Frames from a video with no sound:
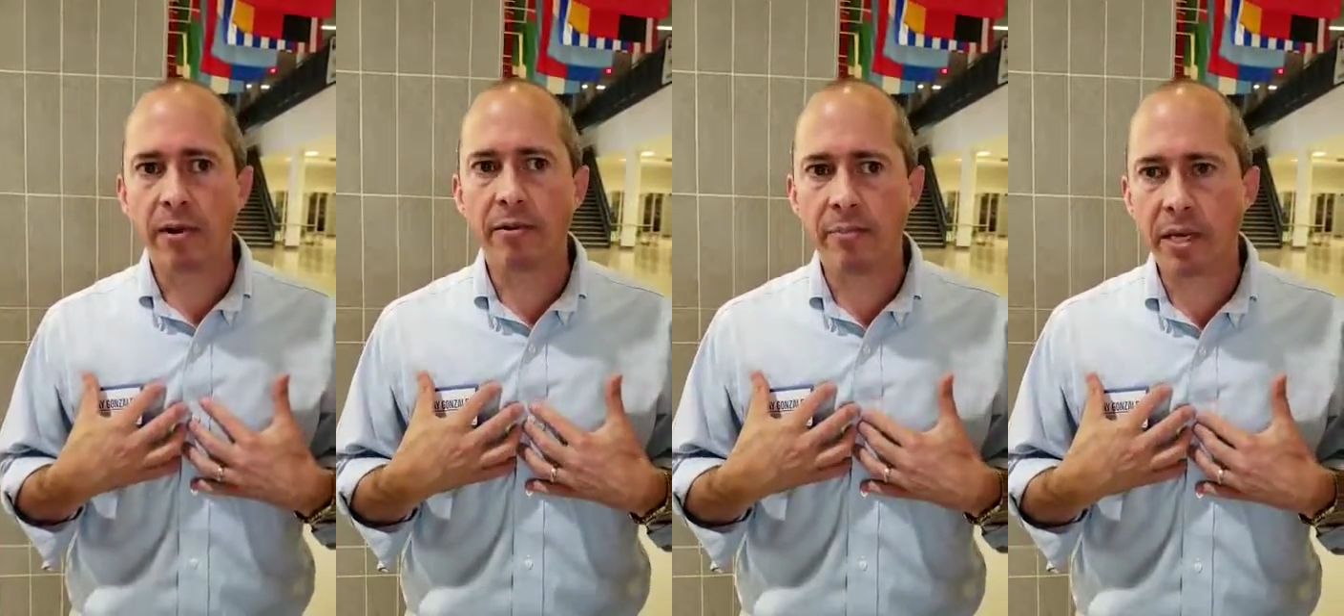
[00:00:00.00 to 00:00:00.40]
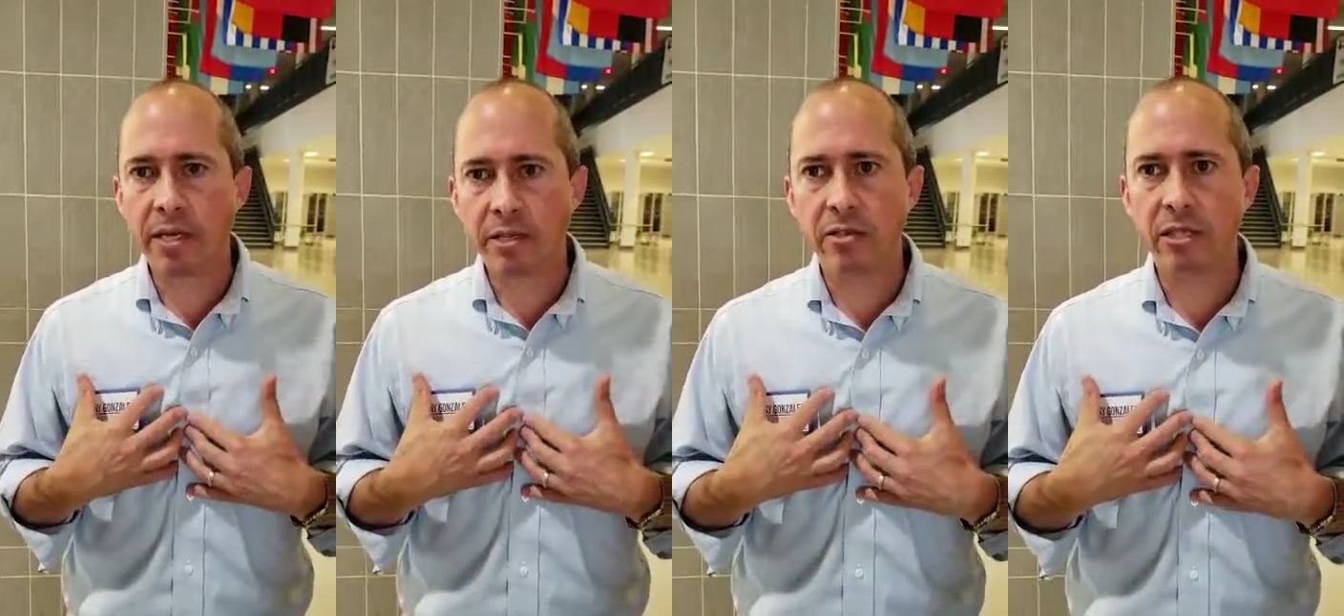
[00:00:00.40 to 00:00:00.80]
of the big
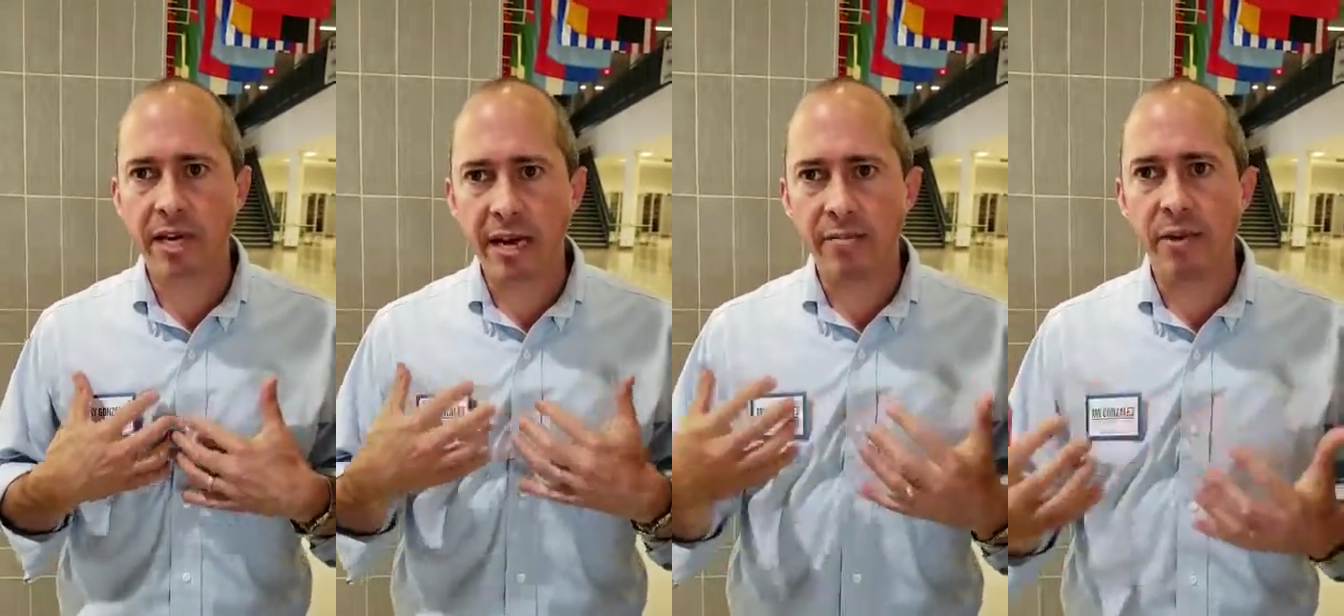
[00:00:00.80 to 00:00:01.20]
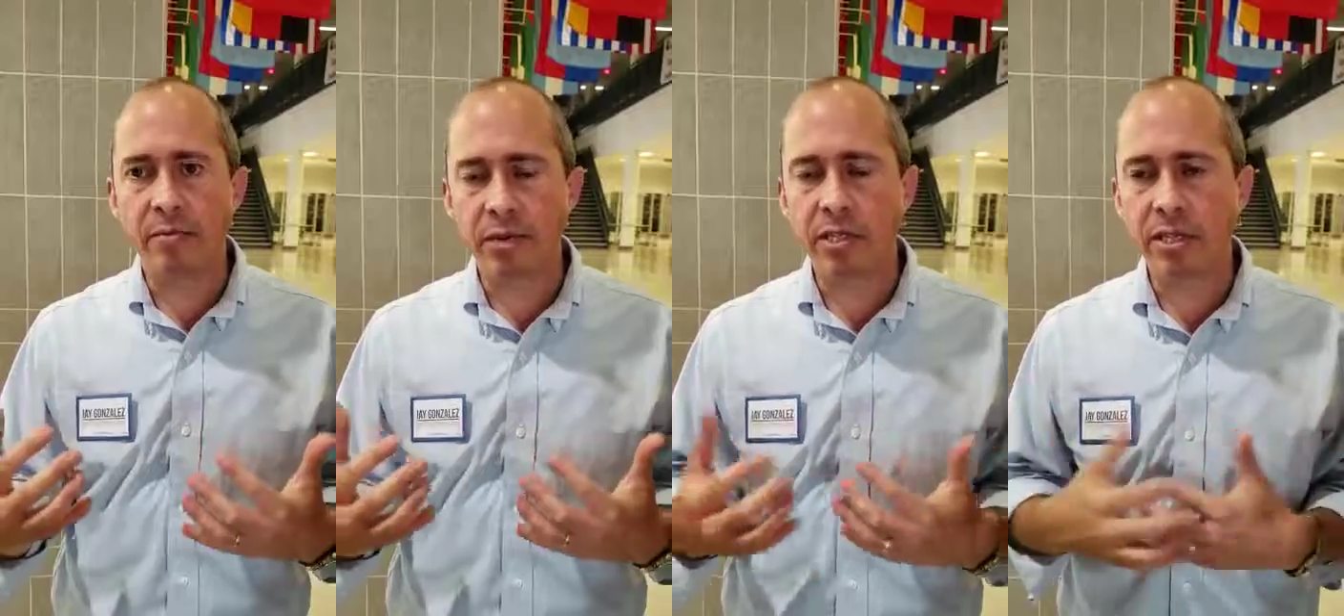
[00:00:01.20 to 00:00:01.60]
issues that I've
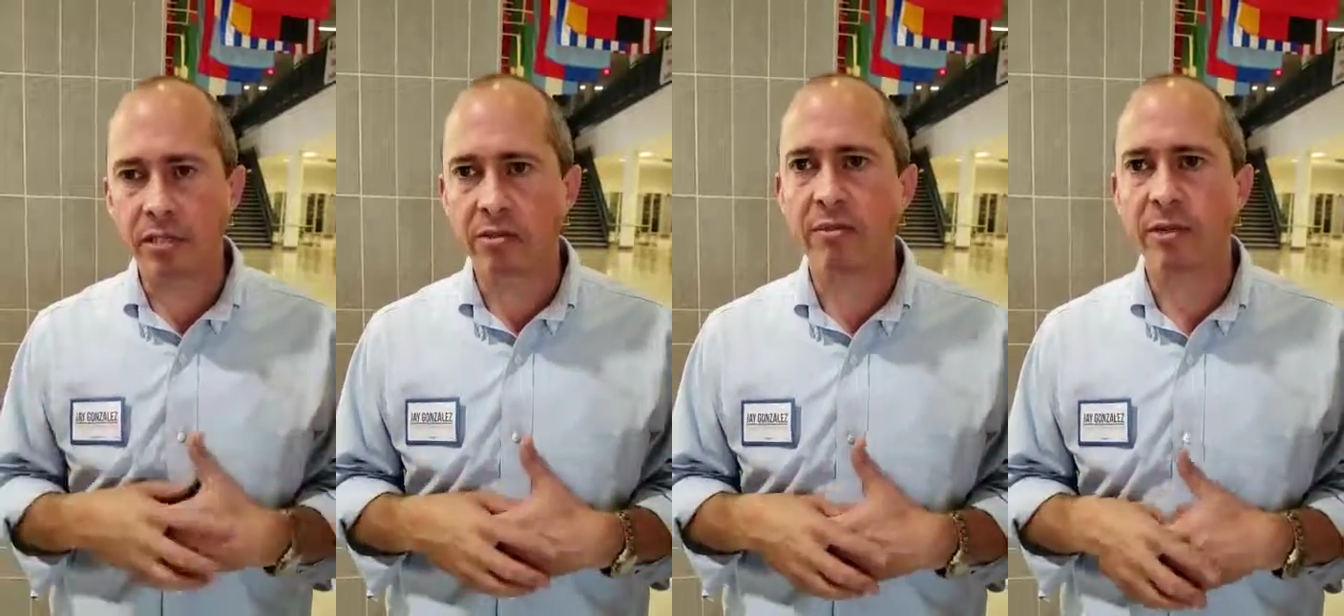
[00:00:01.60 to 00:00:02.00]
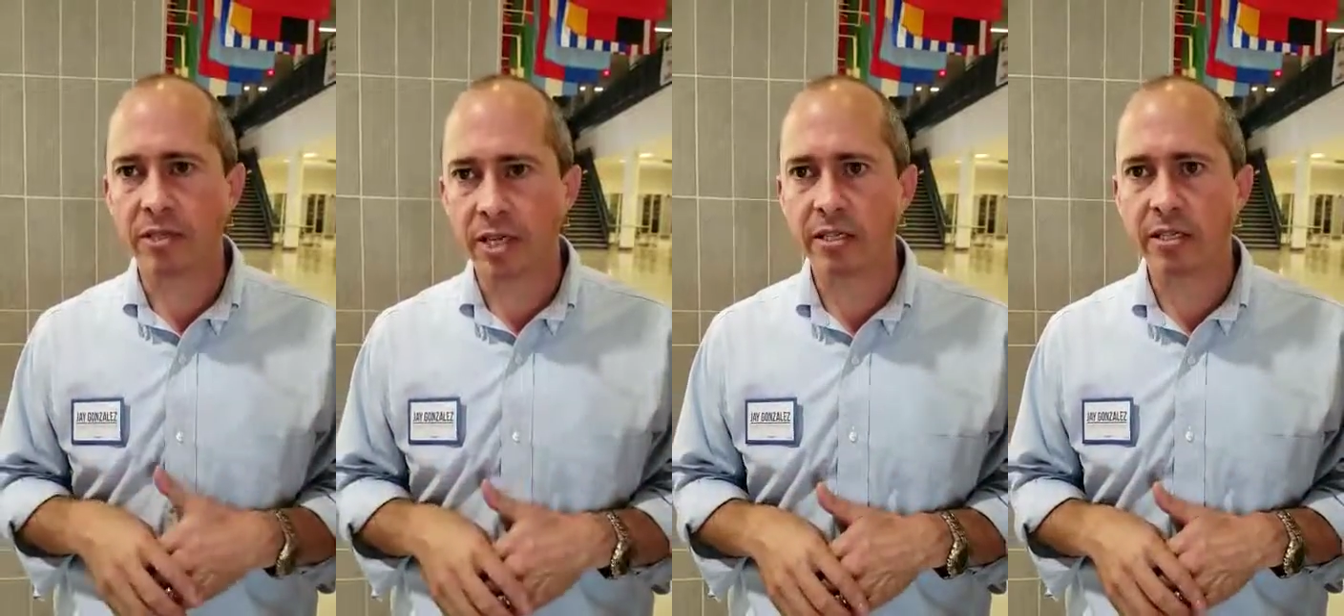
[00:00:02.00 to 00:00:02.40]
been pushing is criminal
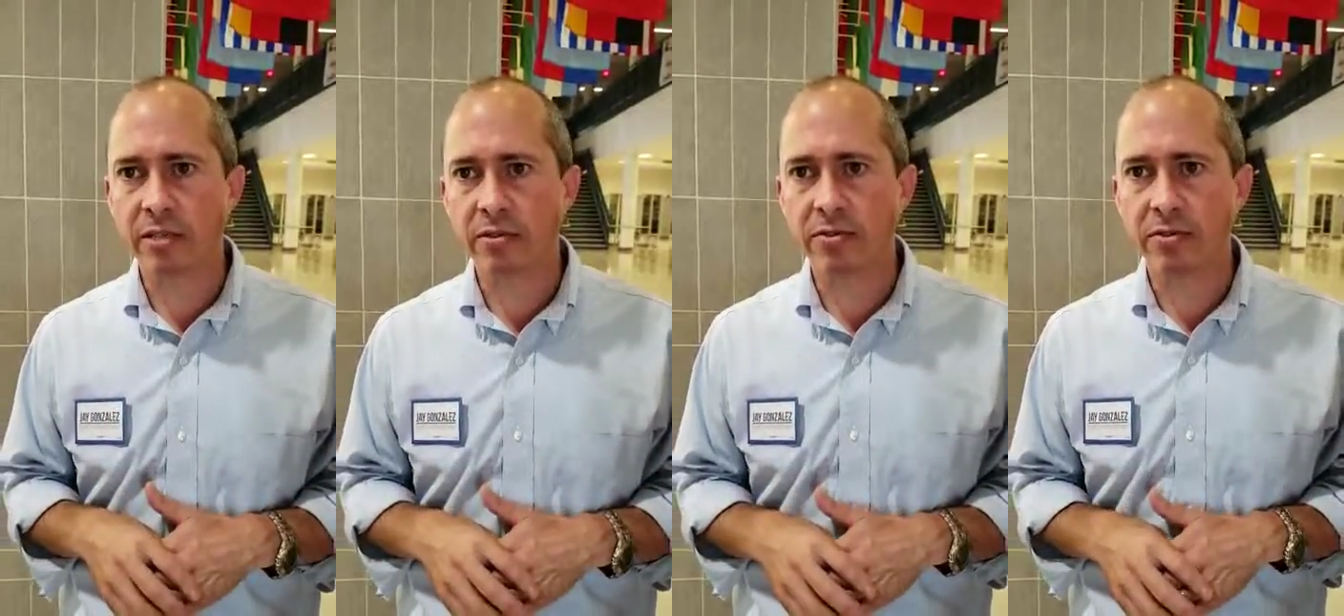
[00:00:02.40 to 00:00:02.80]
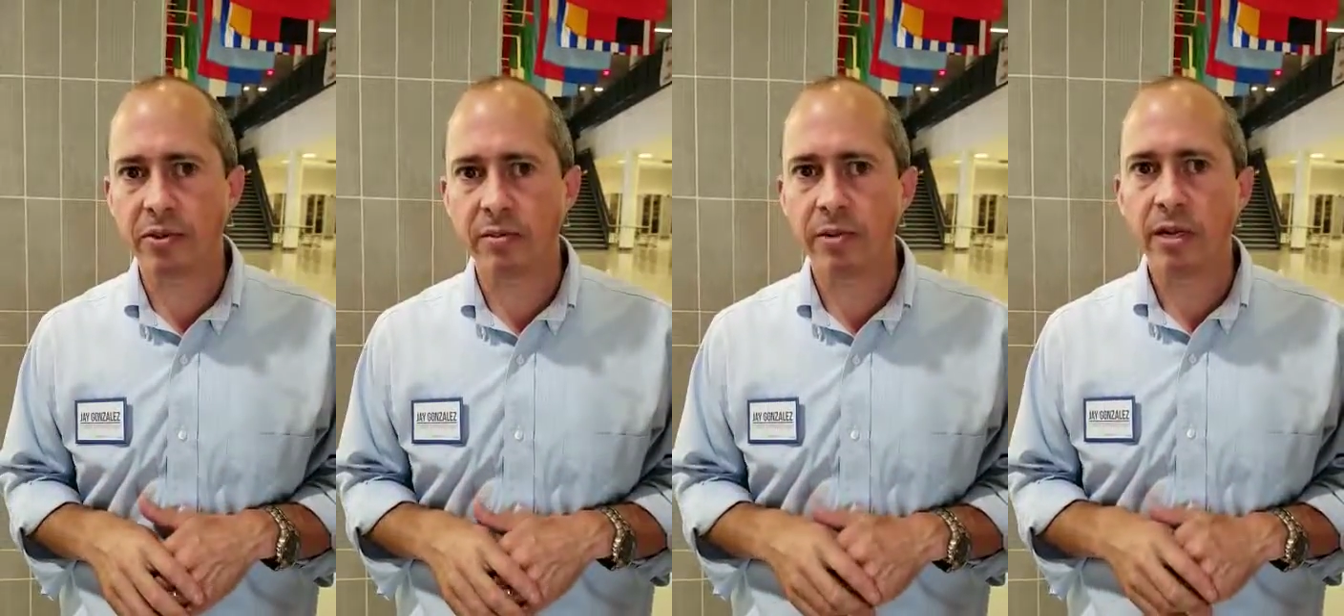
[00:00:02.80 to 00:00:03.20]
justice
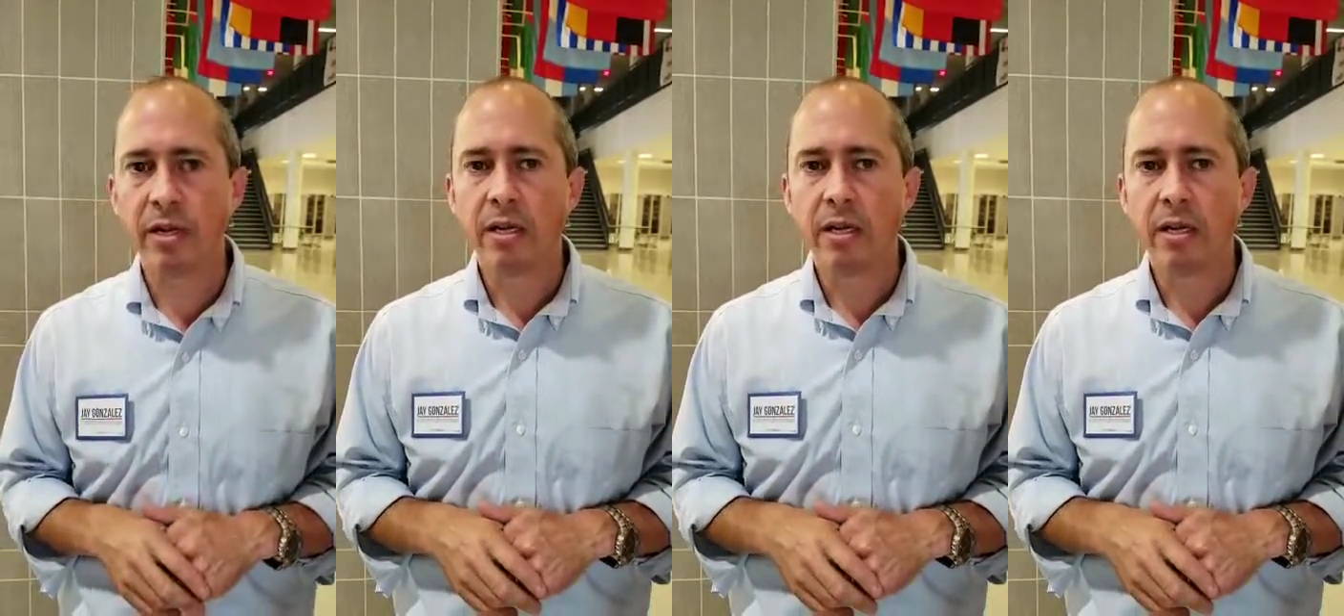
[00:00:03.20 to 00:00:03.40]
reform.